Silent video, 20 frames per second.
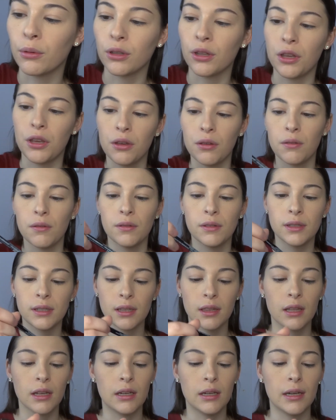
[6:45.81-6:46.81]
will use
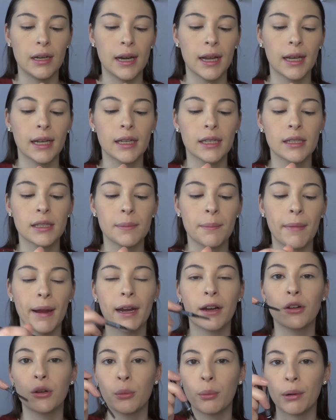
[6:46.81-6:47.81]
the NYX
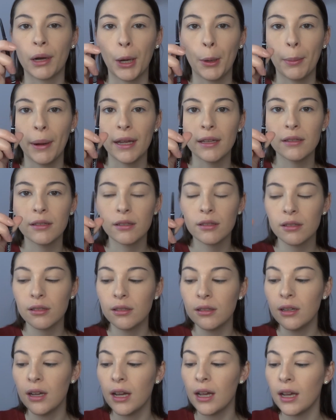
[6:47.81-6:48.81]
Micro Brow
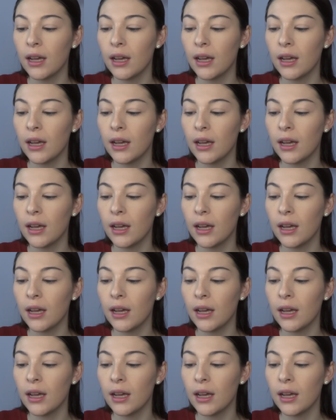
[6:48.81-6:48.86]
Pencil.